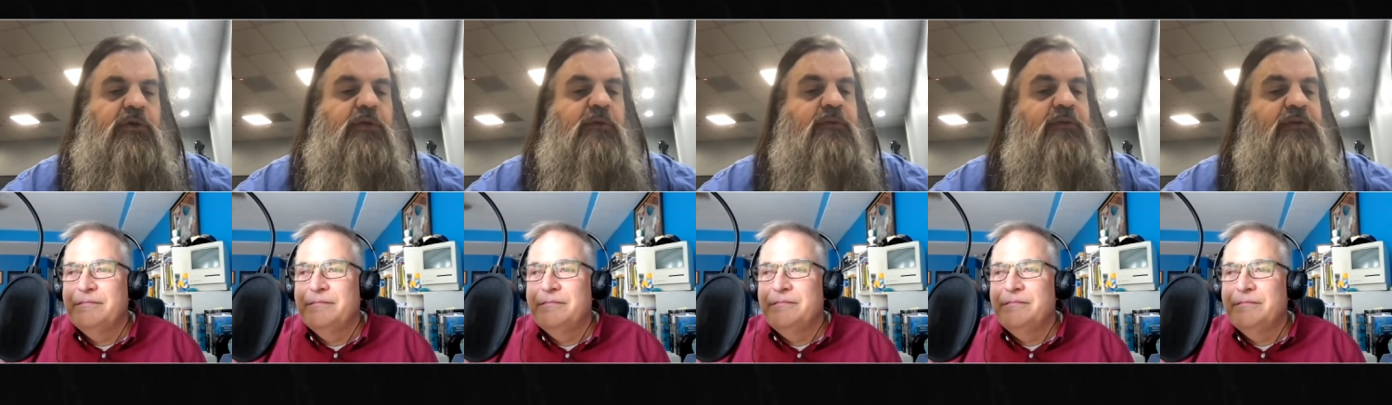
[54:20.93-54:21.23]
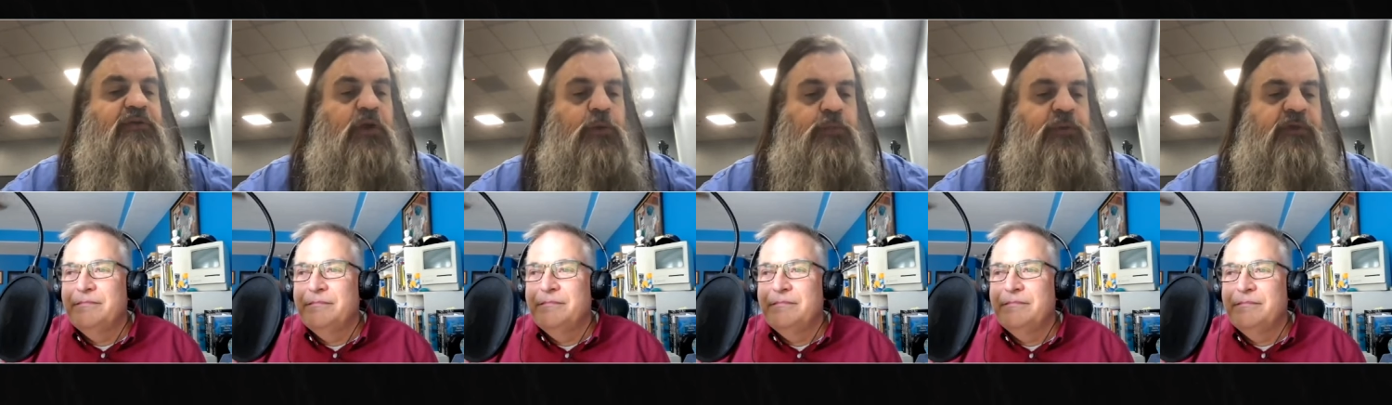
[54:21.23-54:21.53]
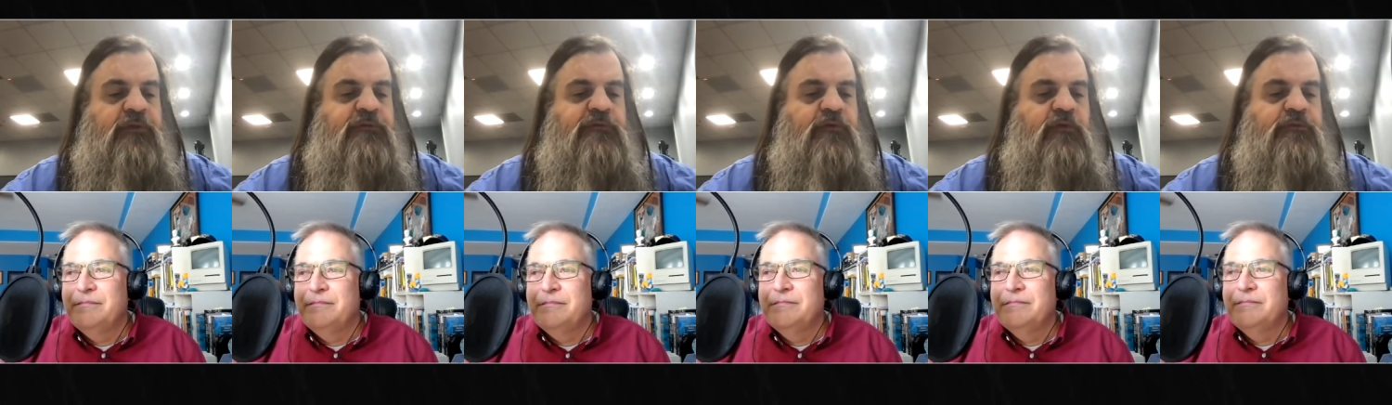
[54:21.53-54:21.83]
Speaker 1: What I was hoping
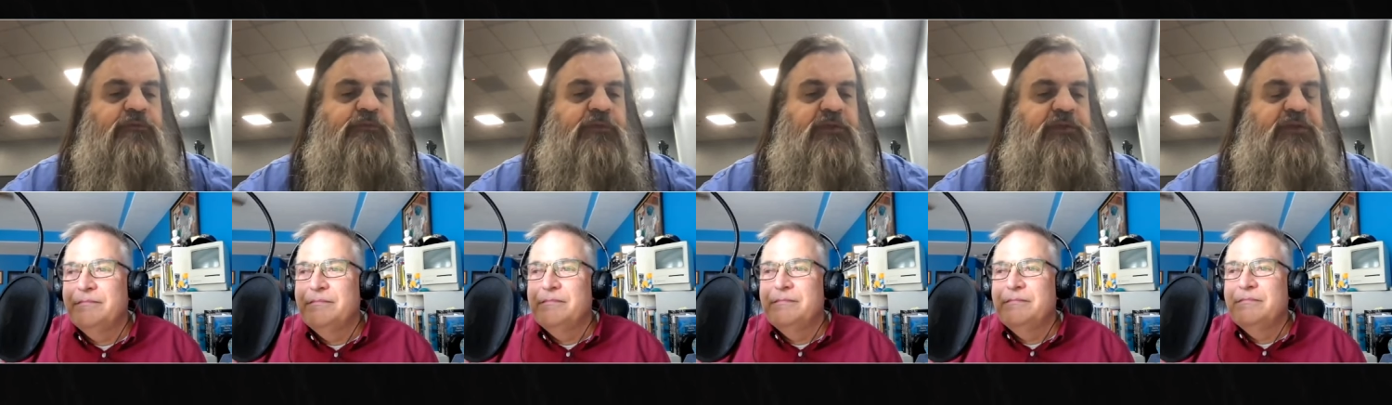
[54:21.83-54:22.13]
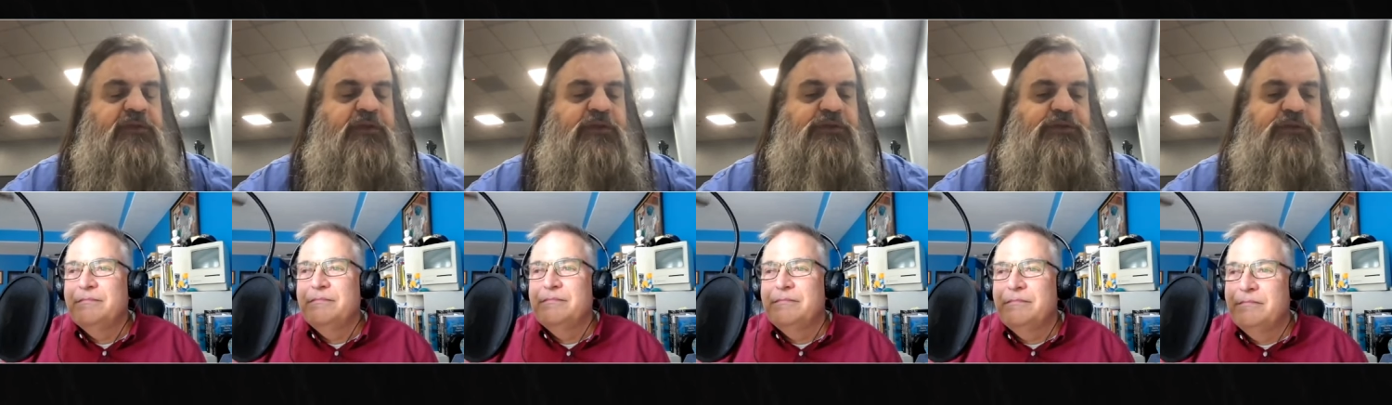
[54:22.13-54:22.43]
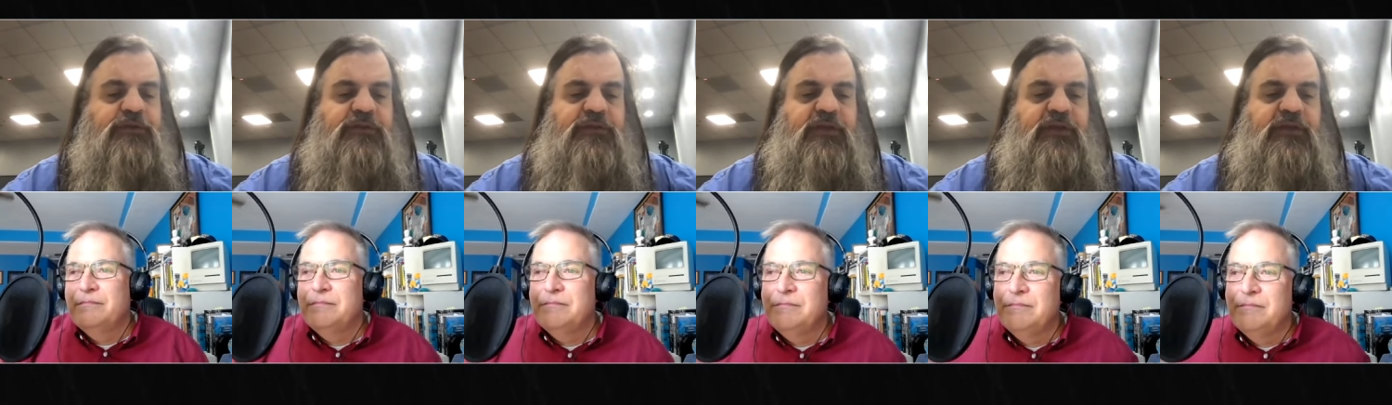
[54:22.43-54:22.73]
for from this
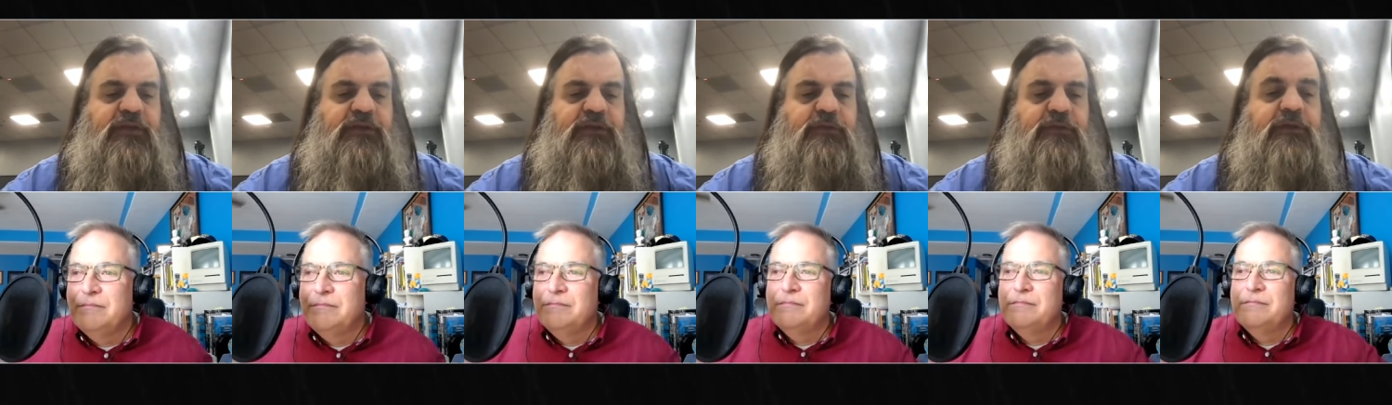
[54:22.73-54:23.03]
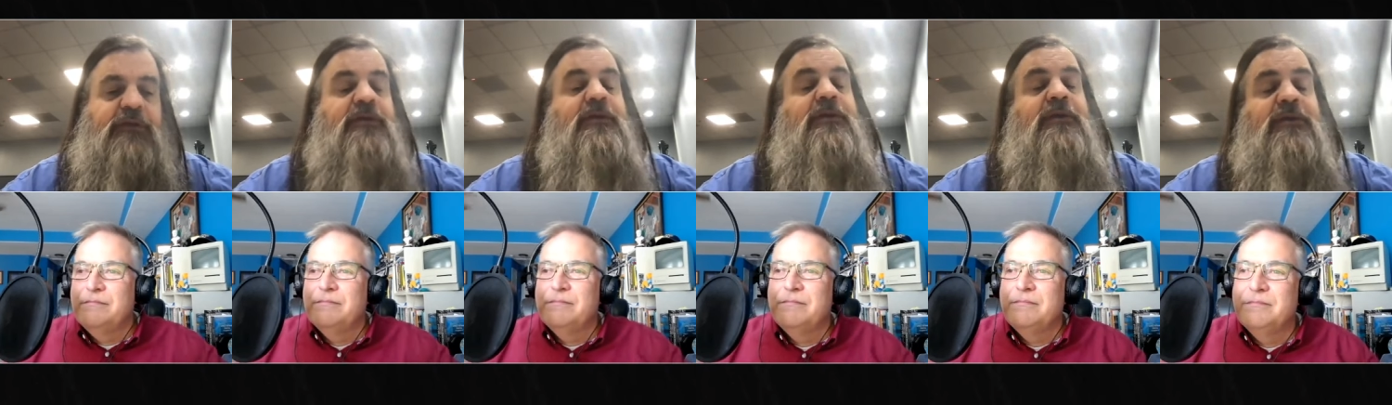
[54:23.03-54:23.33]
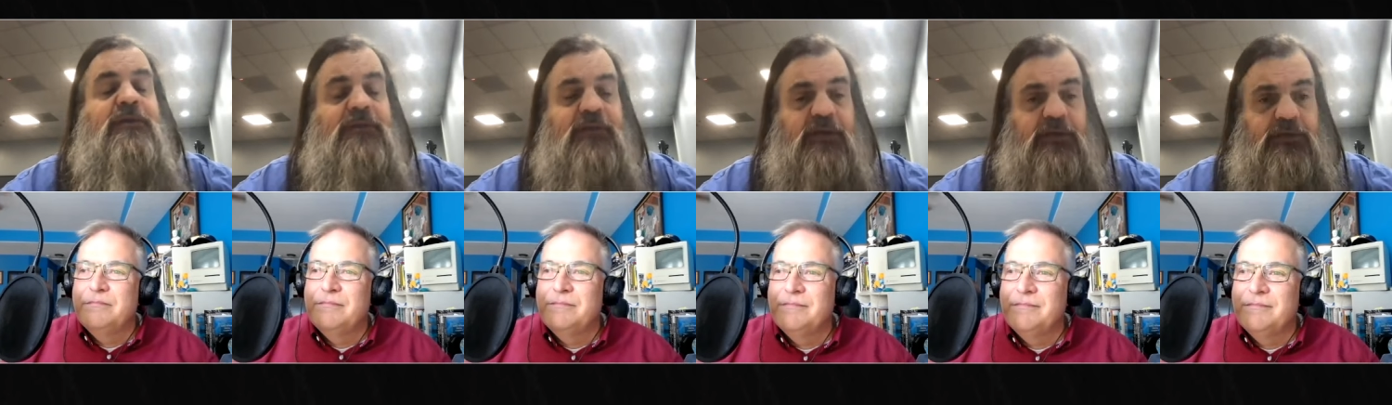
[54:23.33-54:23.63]
session. Thank you,
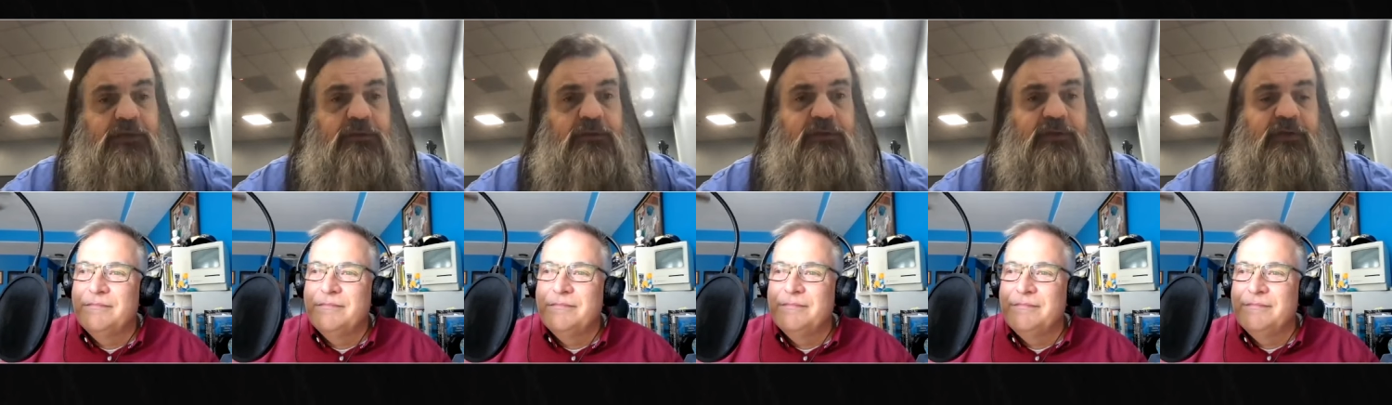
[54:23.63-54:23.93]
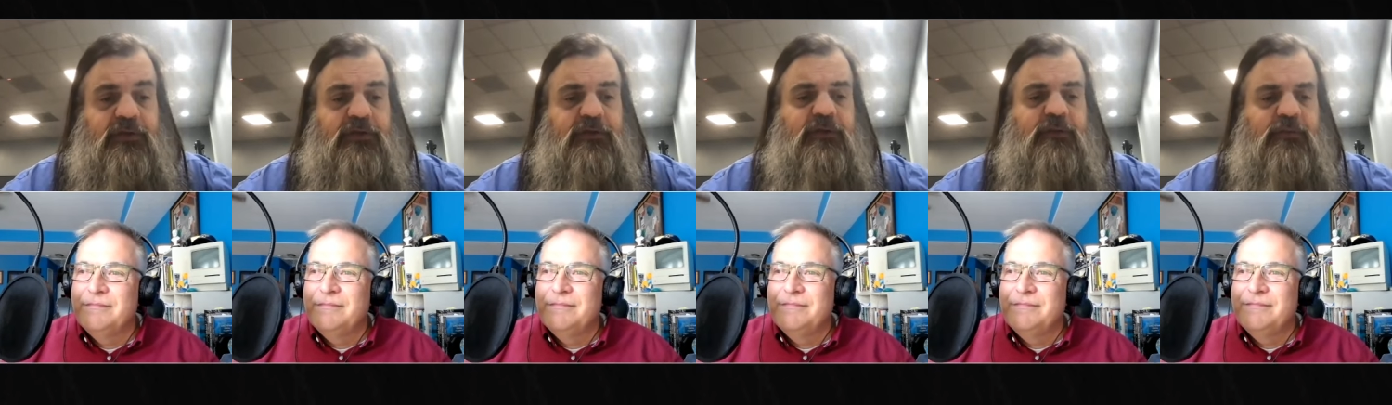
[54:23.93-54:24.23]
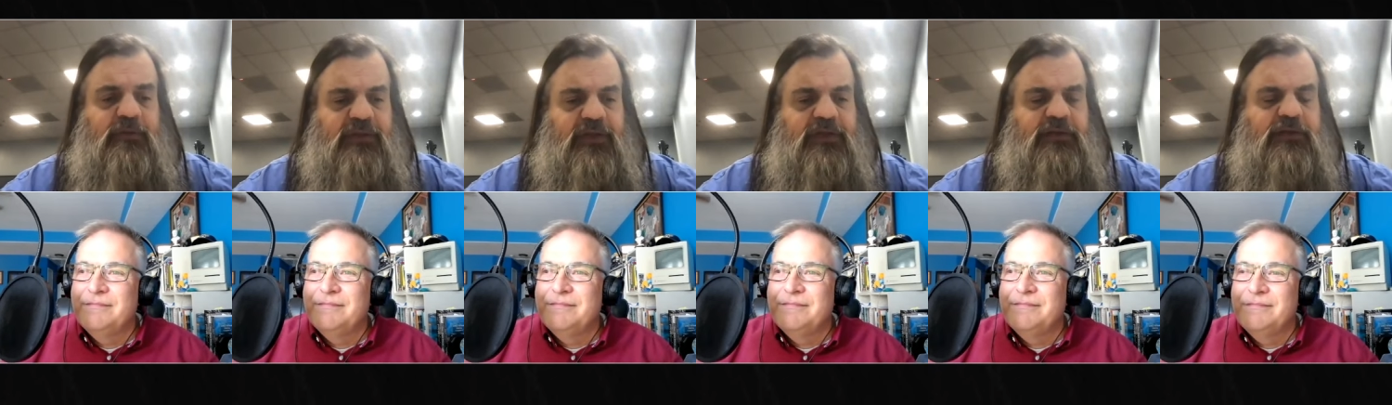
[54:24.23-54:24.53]
thank you, Seth. I'm
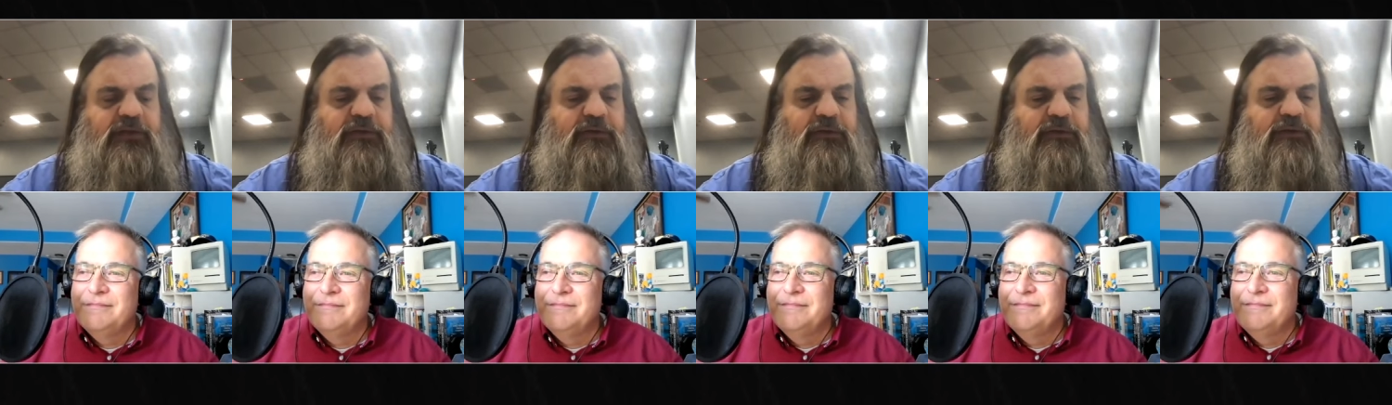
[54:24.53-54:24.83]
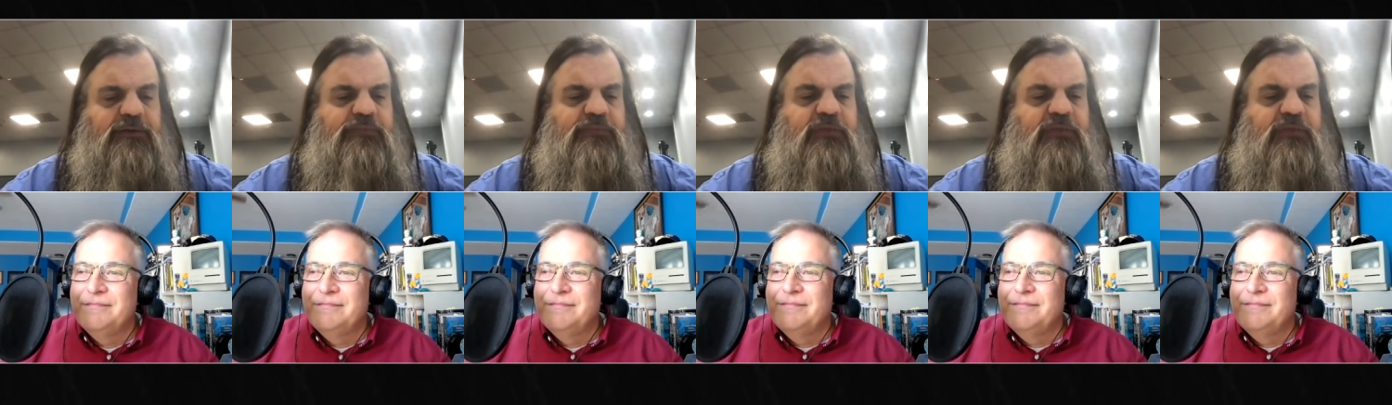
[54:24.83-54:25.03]
glad to hear it.